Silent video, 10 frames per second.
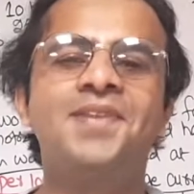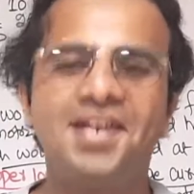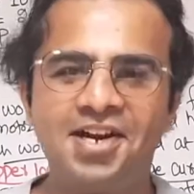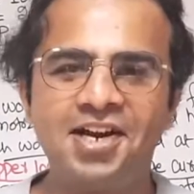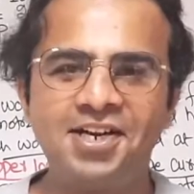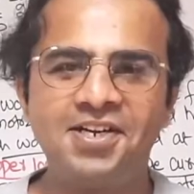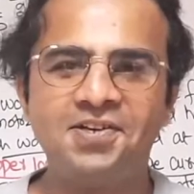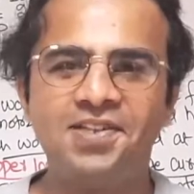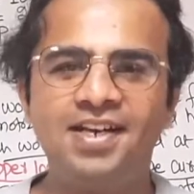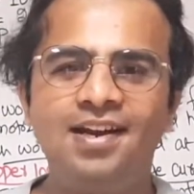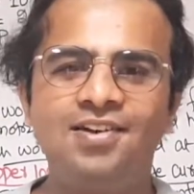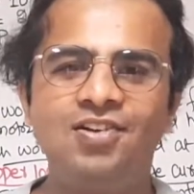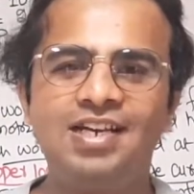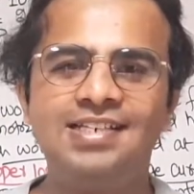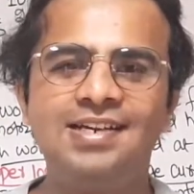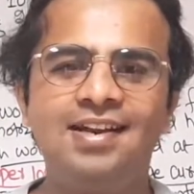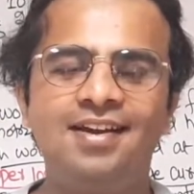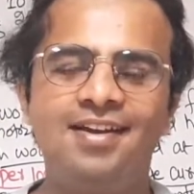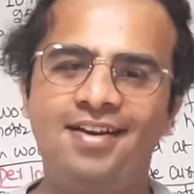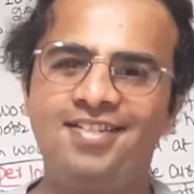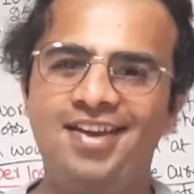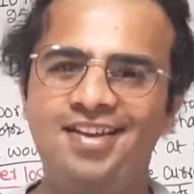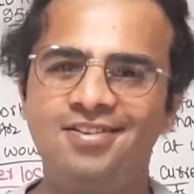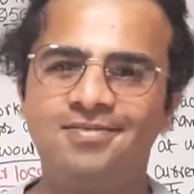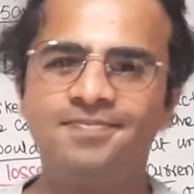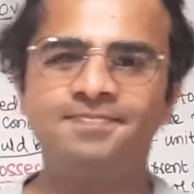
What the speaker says: related to the electrical engineering area. Thank you.